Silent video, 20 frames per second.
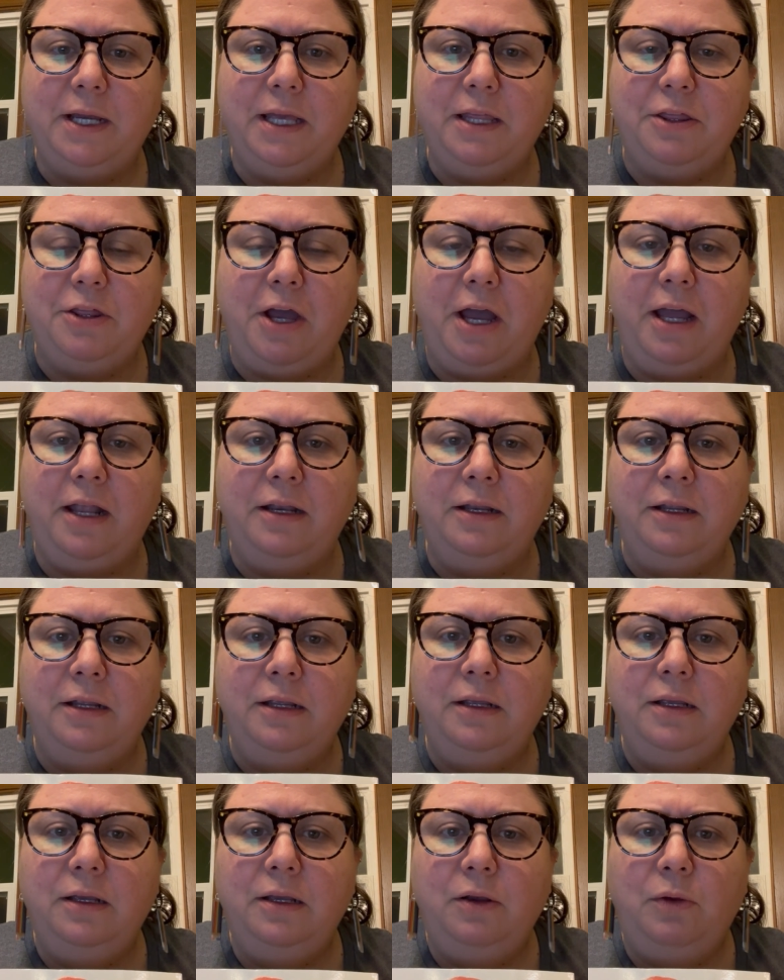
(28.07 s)
I thought,
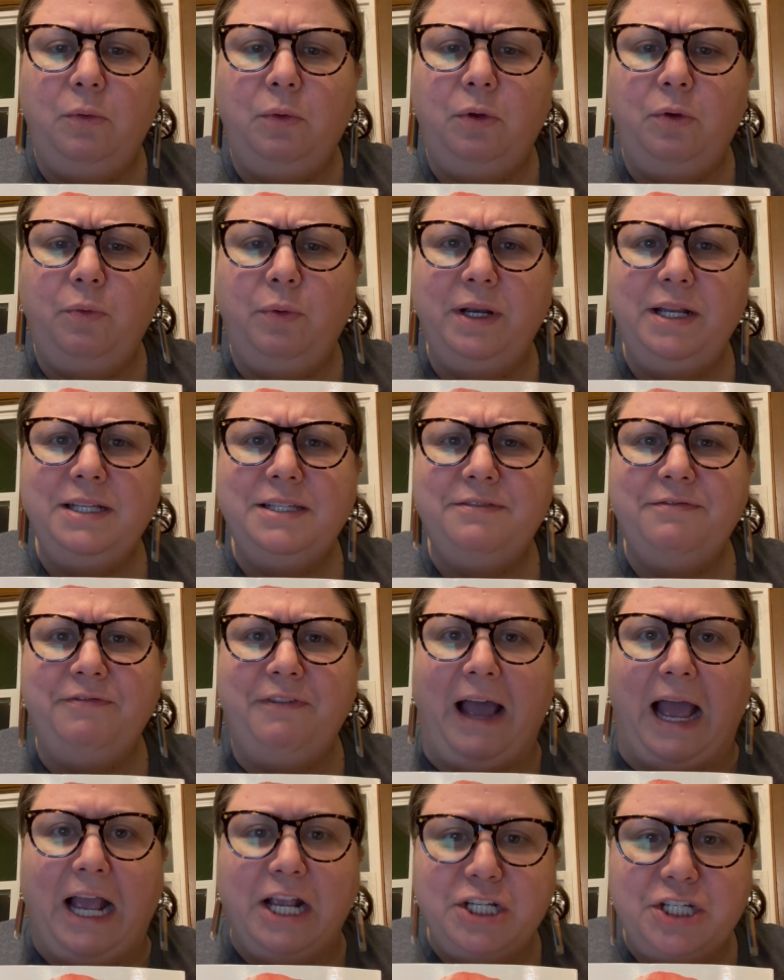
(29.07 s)
well, what is
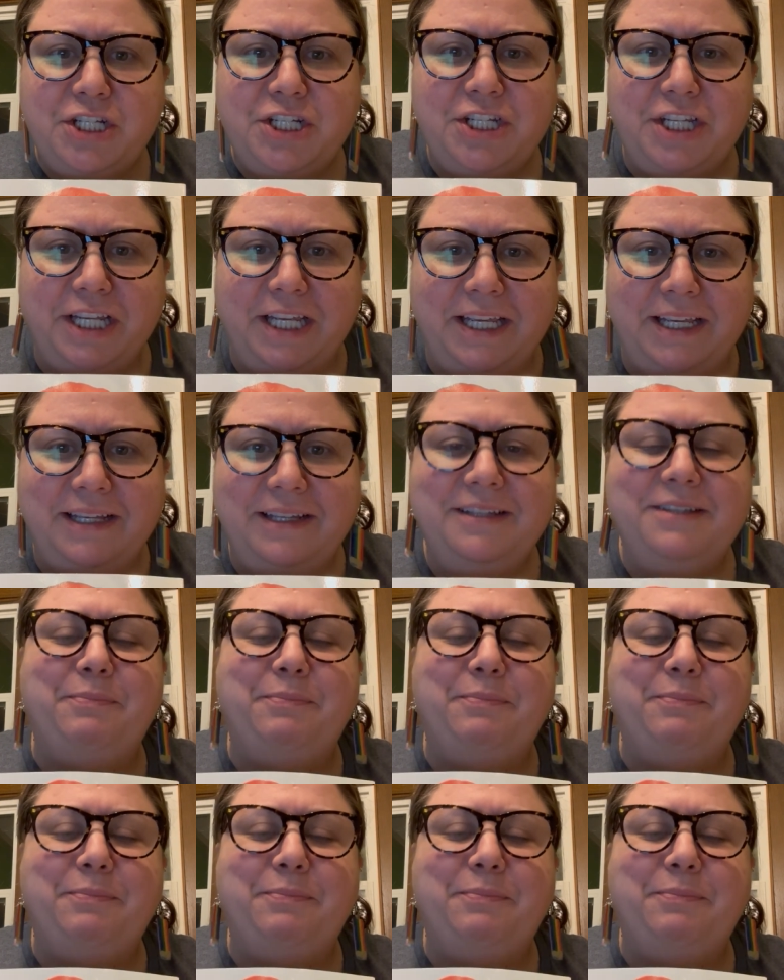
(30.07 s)
Vashti?